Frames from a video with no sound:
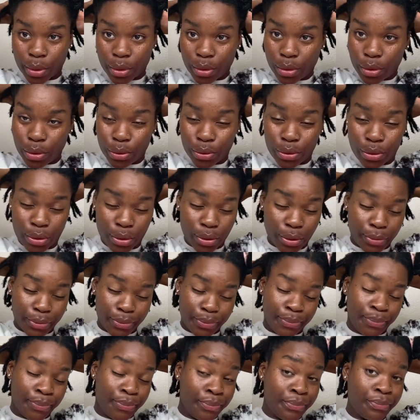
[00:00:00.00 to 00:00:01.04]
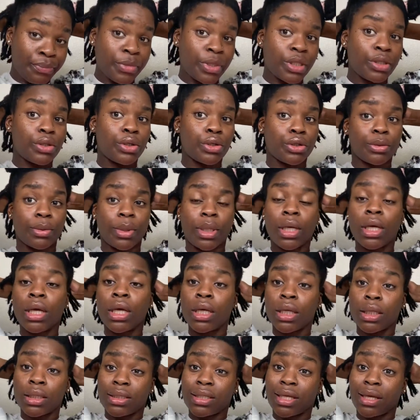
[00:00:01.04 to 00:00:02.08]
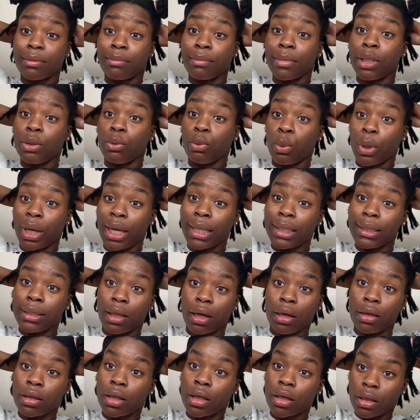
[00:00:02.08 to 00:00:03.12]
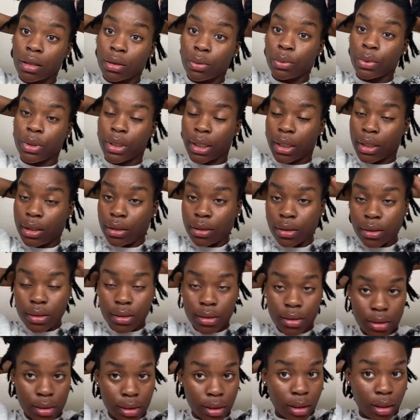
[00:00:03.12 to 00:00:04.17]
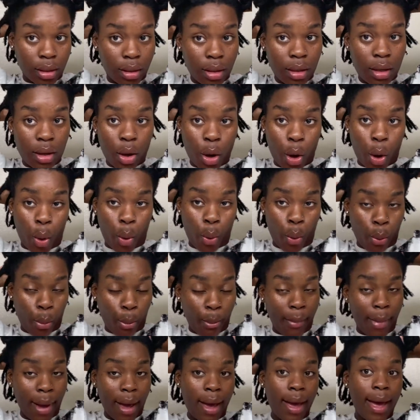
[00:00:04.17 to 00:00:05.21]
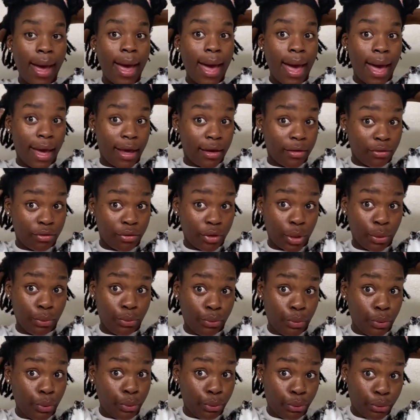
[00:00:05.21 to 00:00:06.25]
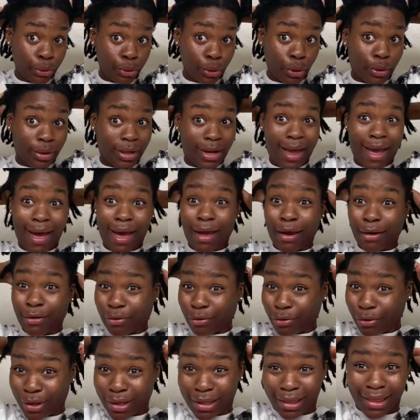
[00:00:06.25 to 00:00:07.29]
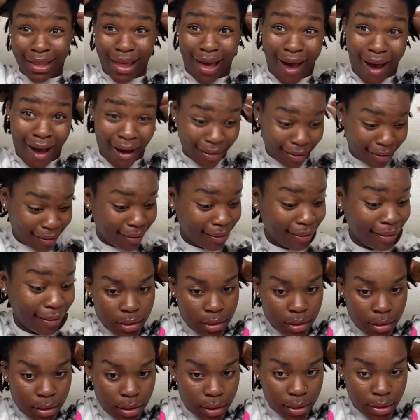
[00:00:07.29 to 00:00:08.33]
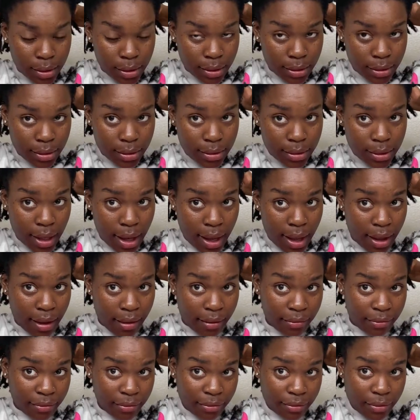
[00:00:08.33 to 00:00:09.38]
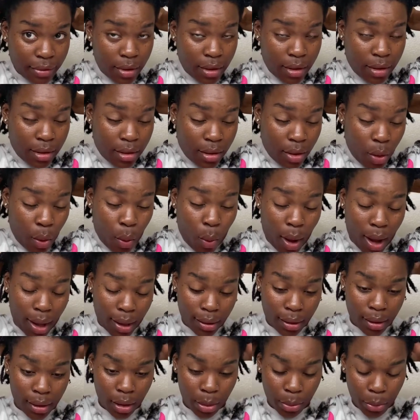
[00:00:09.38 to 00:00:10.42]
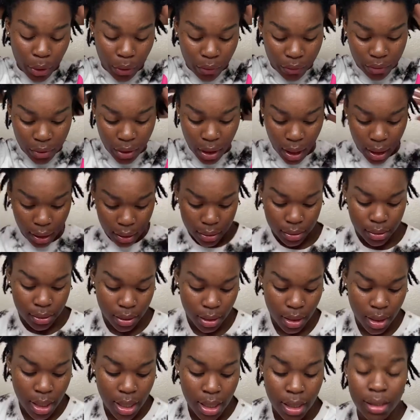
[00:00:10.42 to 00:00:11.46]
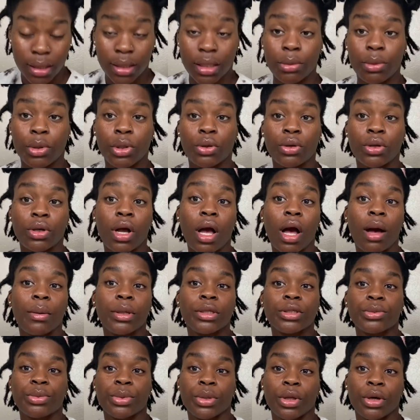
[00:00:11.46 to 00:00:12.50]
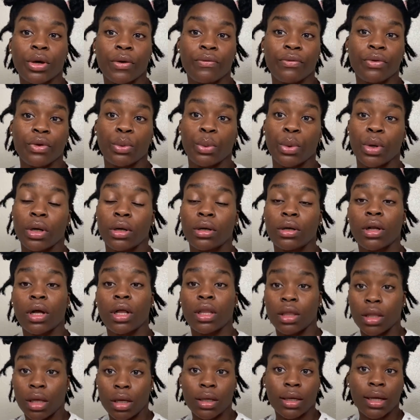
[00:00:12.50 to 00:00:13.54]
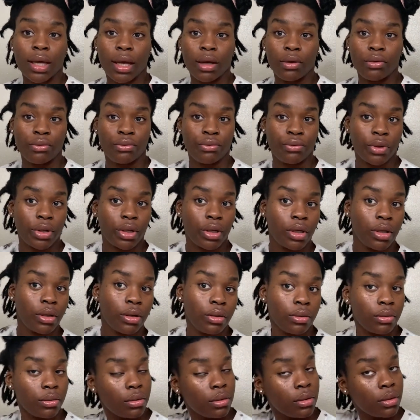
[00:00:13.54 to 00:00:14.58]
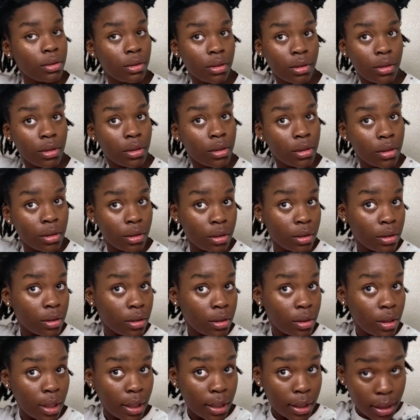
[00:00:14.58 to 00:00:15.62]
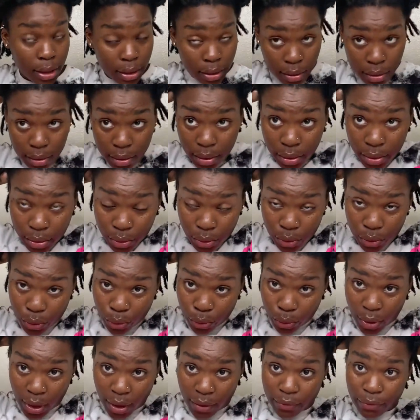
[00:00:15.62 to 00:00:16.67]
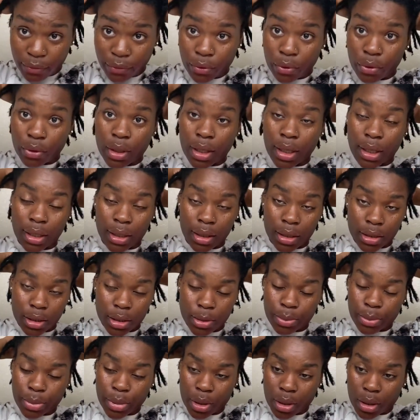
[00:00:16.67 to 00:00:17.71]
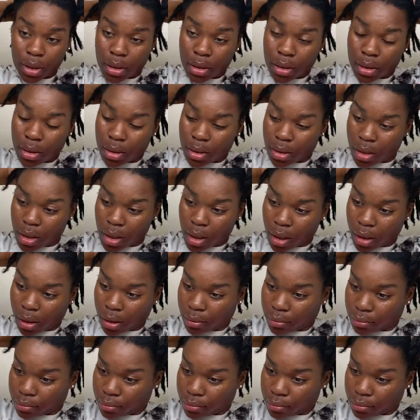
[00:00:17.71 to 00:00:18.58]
I used to, excuse me, take me way longer when I used to comb every root on every loc. Because I have quite a number of locs. Let me know in the comments below if you want a loc count video. I can do that for you guys, but yeah.